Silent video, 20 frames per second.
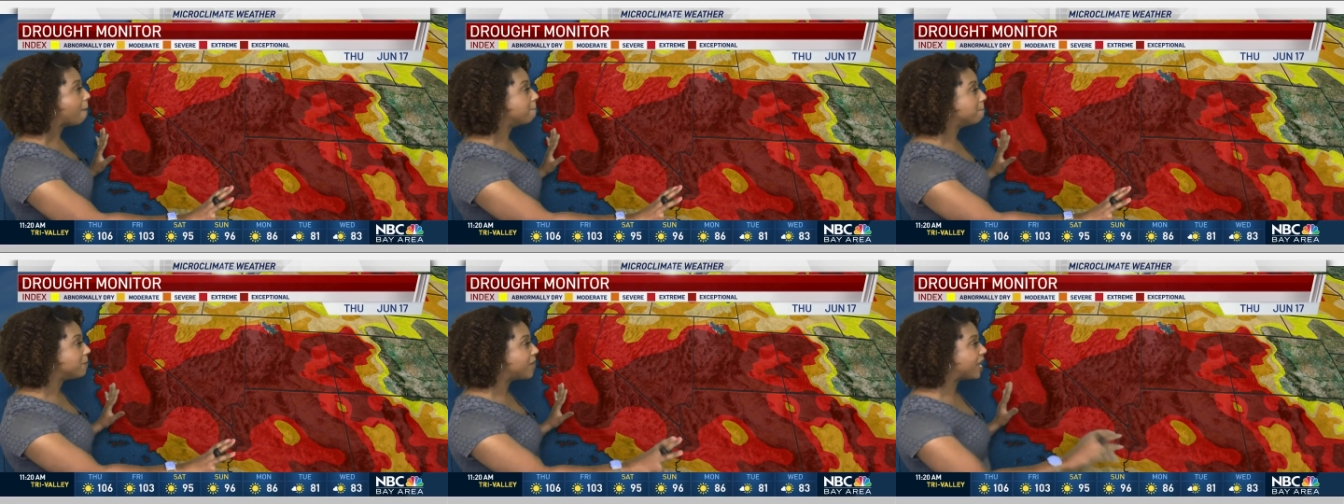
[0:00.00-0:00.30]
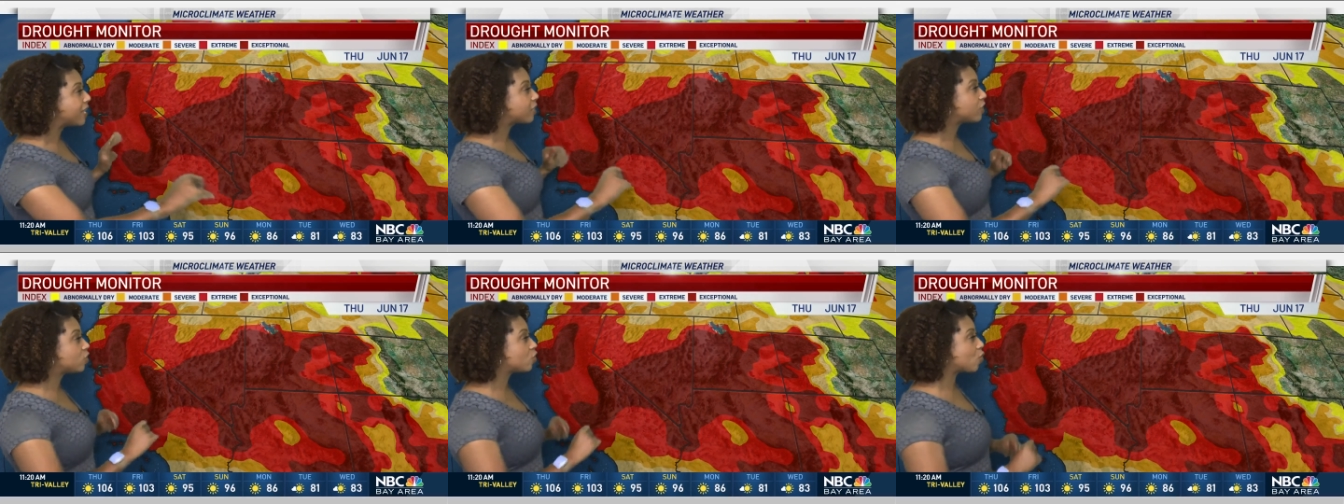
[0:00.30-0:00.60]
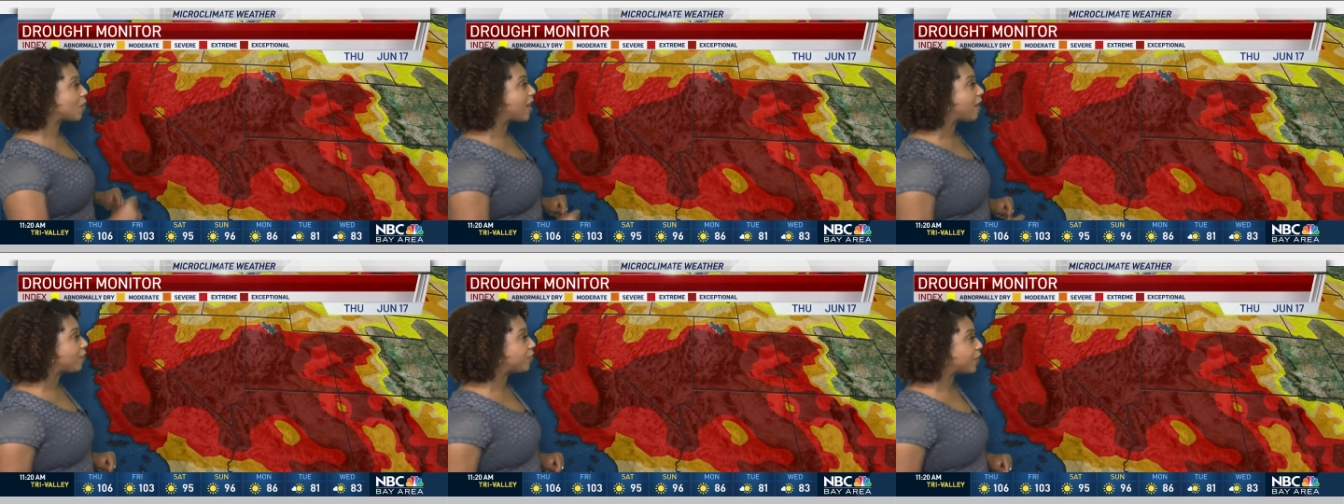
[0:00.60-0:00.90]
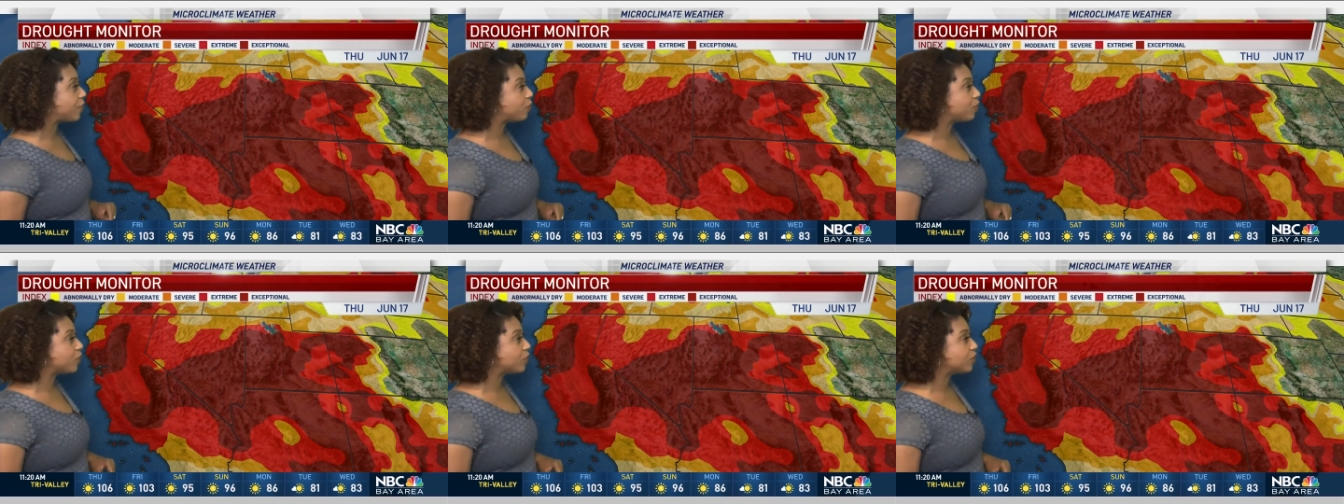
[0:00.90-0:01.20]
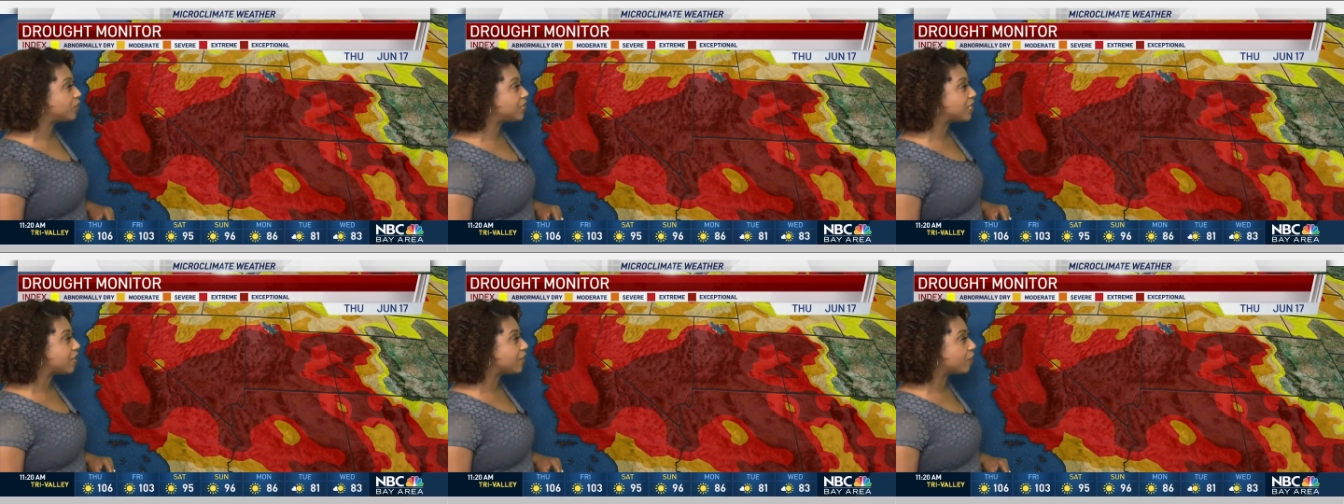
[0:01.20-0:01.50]
mega drought that
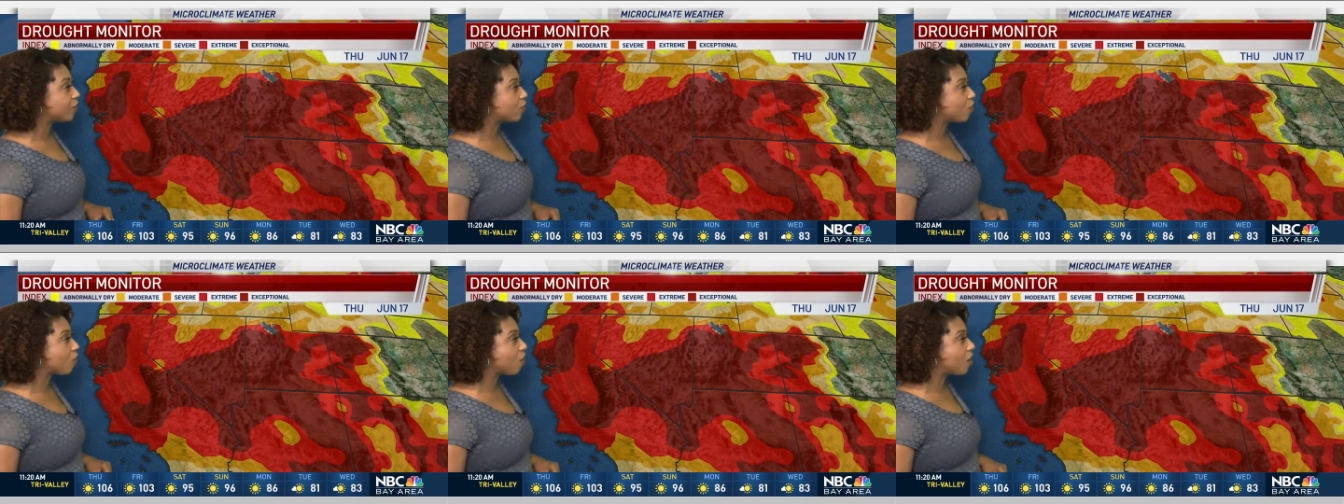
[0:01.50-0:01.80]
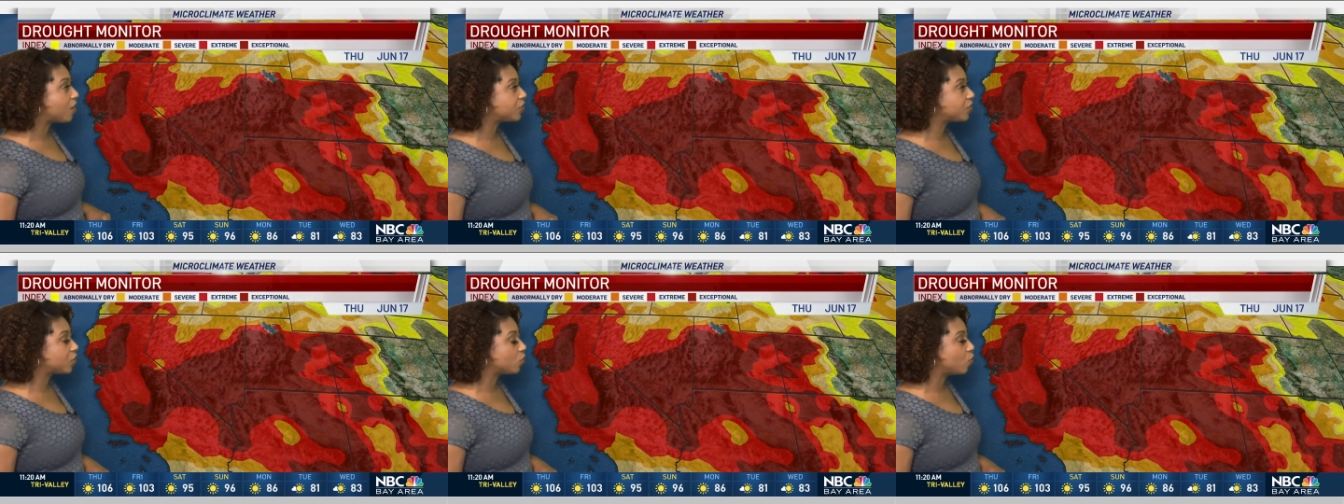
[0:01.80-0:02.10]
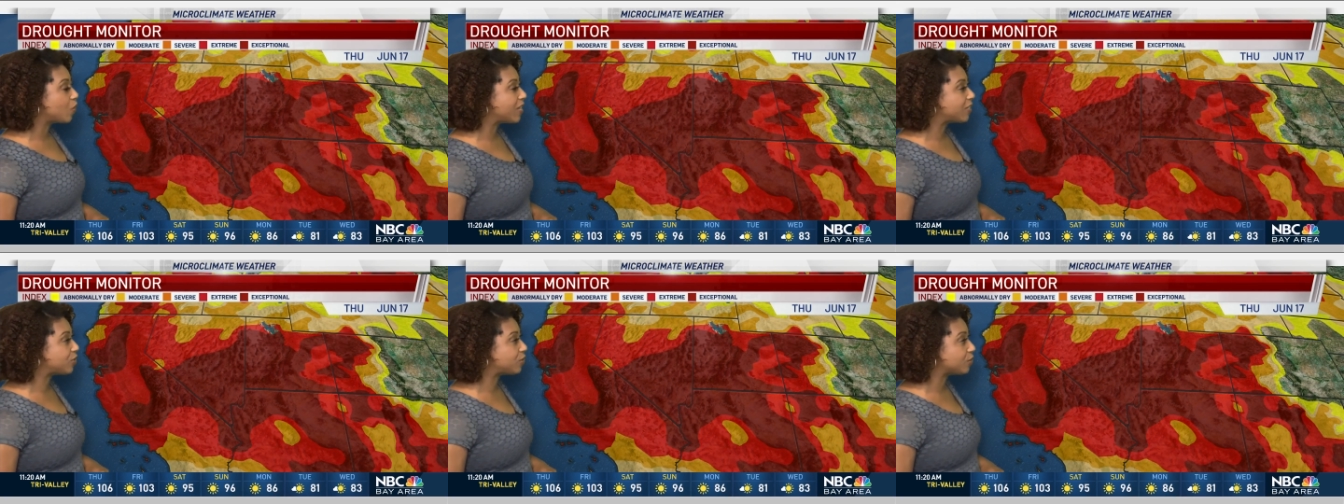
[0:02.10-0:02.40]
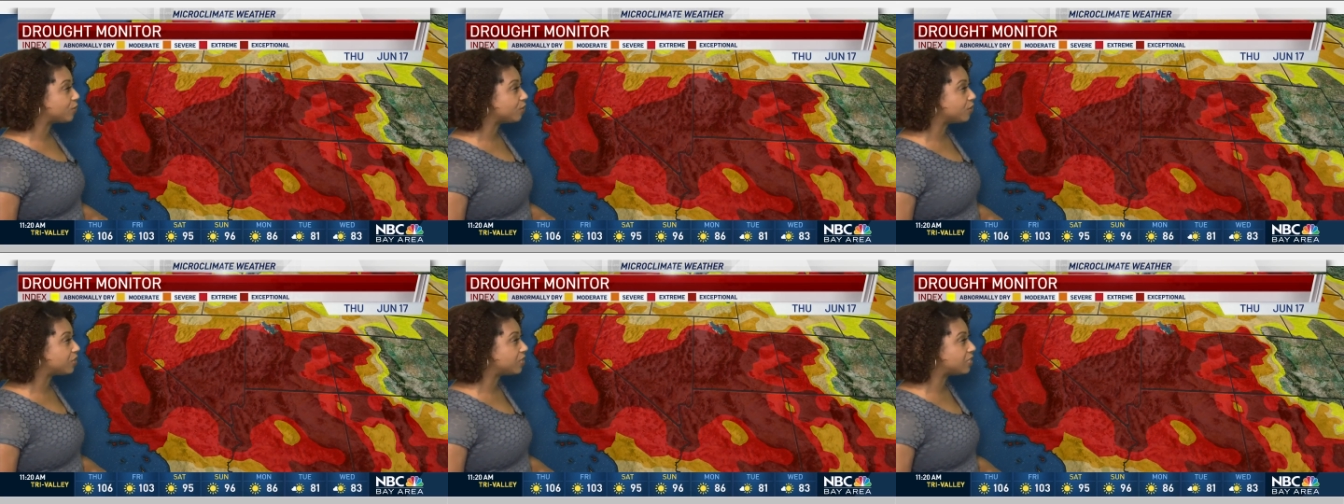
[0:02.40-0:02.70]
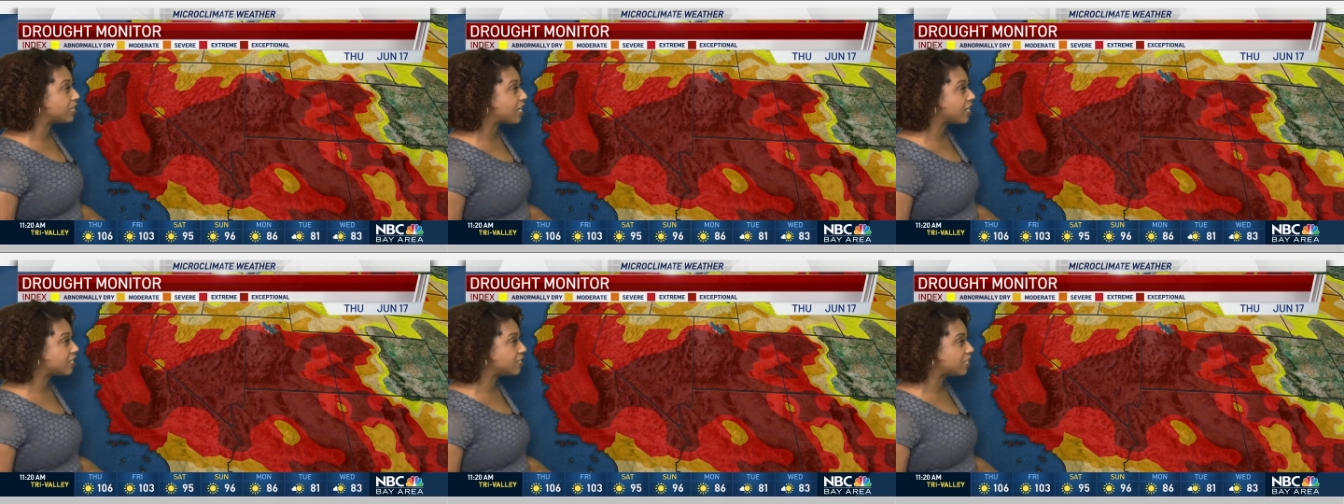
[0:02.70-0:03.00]
we're seeing across the western
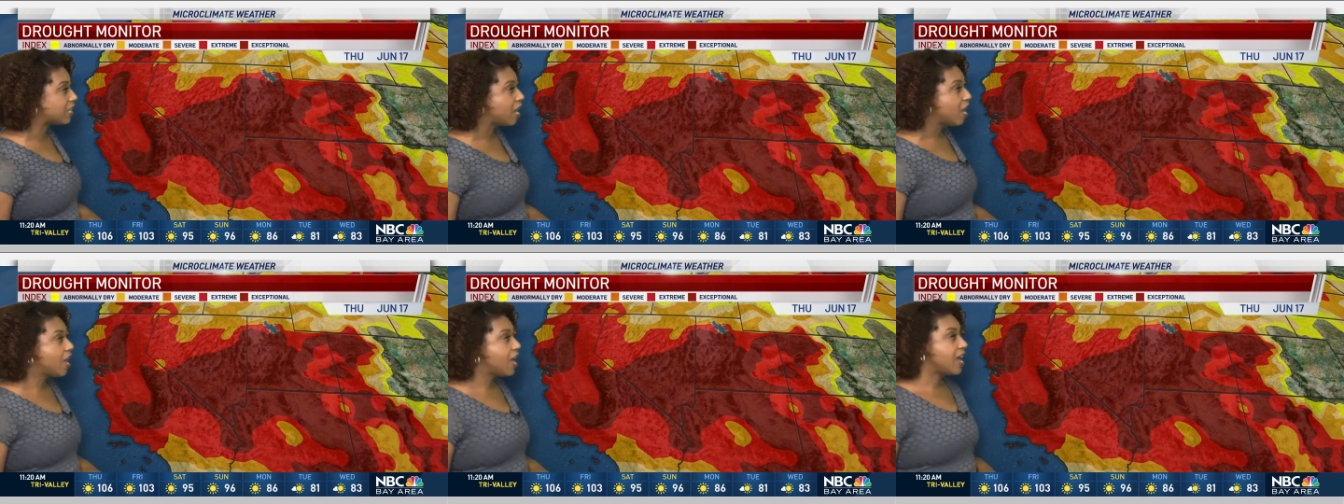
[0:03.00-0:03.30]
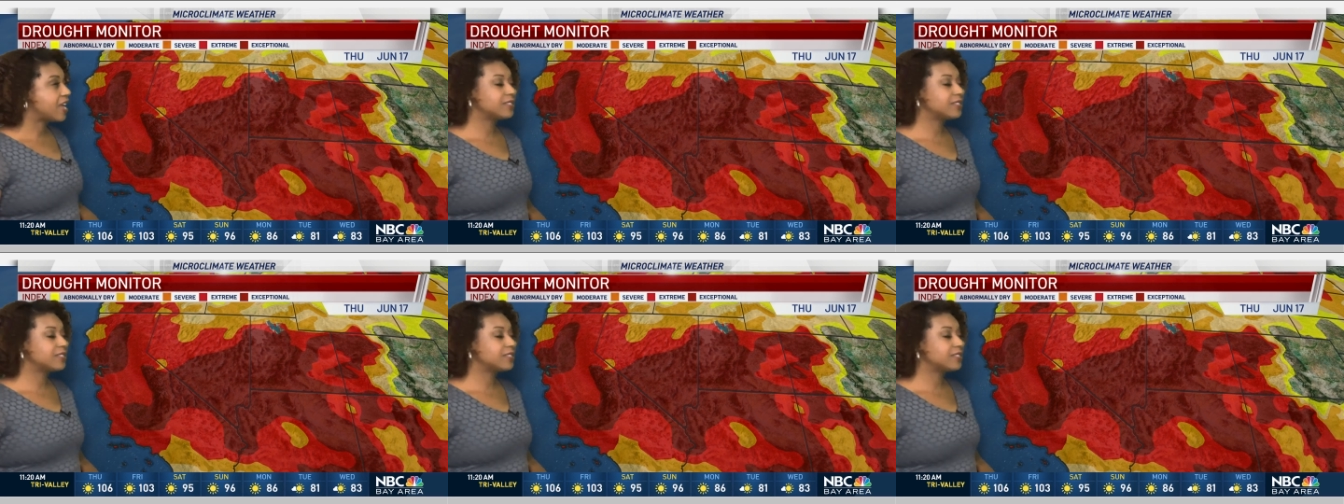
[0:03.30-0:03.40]
states.